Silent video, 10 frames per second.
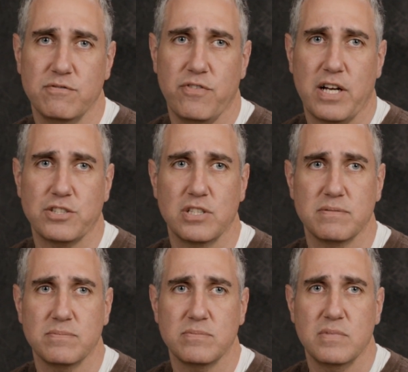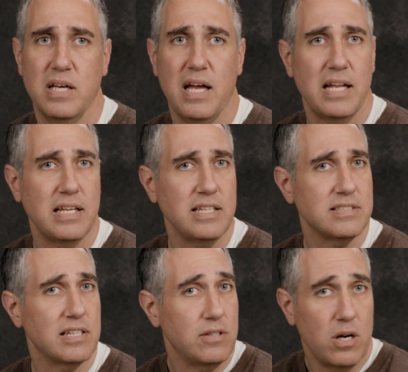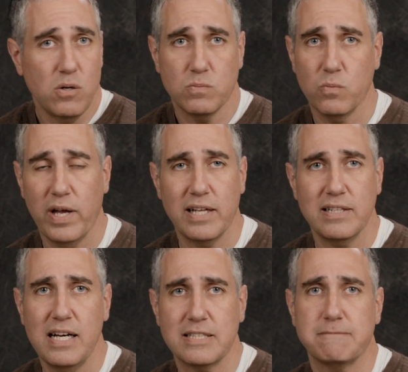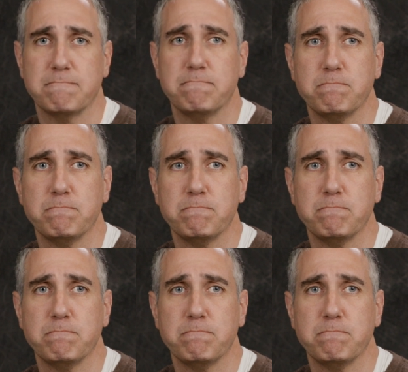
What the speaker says: infection, and he said, no, we had not.